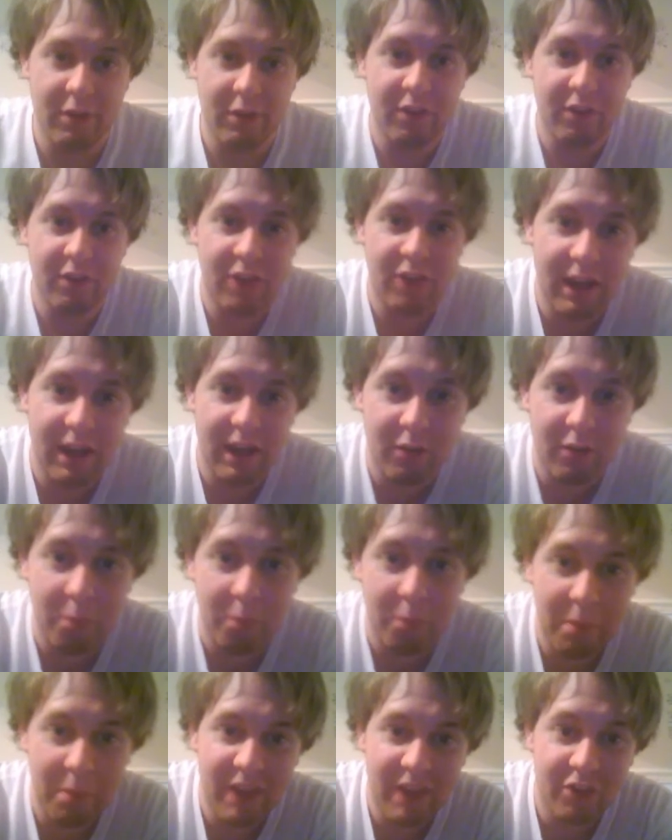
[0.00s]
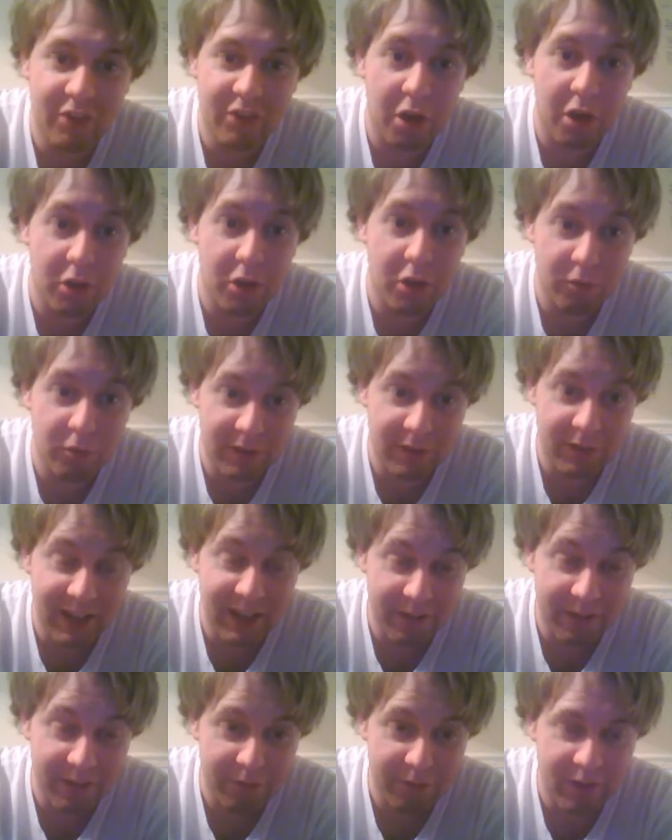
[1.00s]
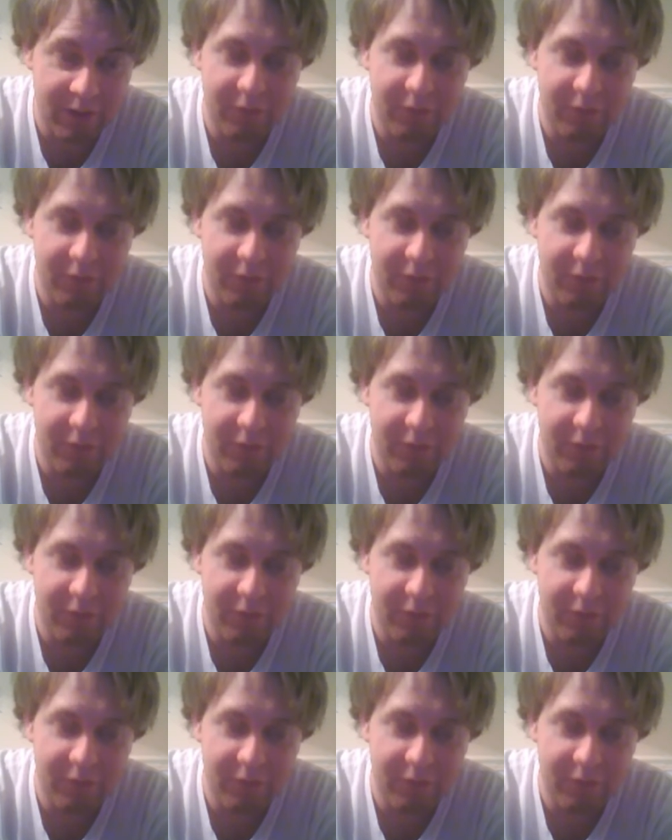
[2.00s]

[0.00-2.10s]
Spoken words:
this title may scar you for life